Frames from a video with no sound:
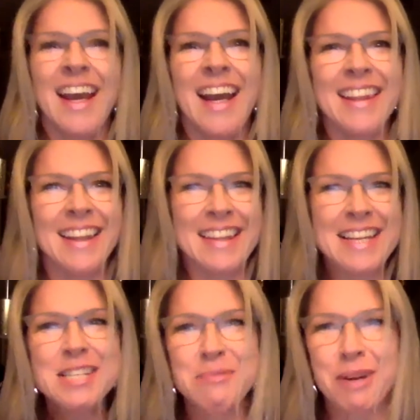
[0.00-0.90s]
And then
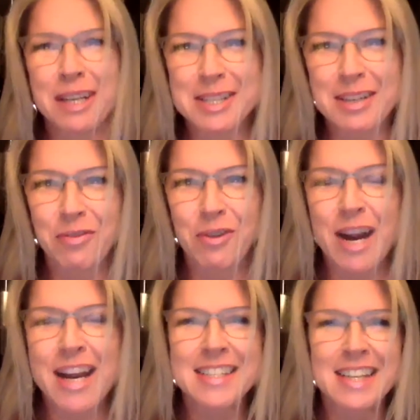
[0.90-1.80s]
this one is the
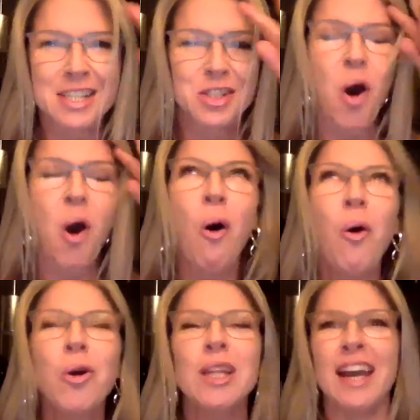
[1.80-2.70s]
phrase that
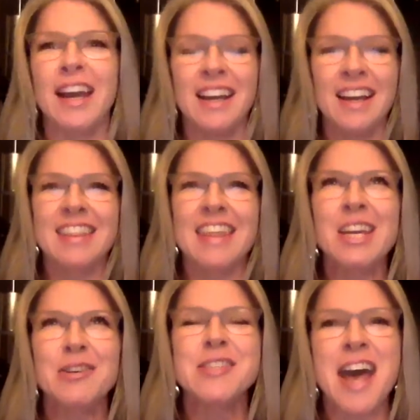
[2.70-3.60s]
totally,
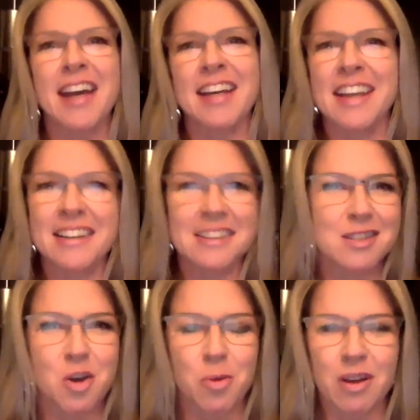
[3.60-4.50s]
thank you, Zach and Eden
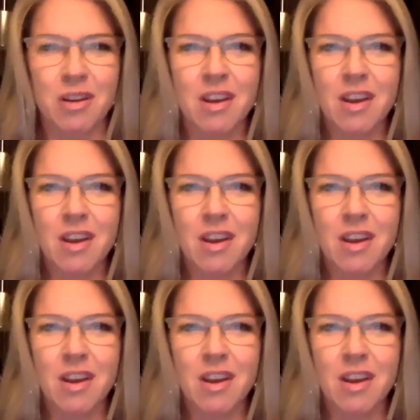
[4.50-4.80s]
Slobin,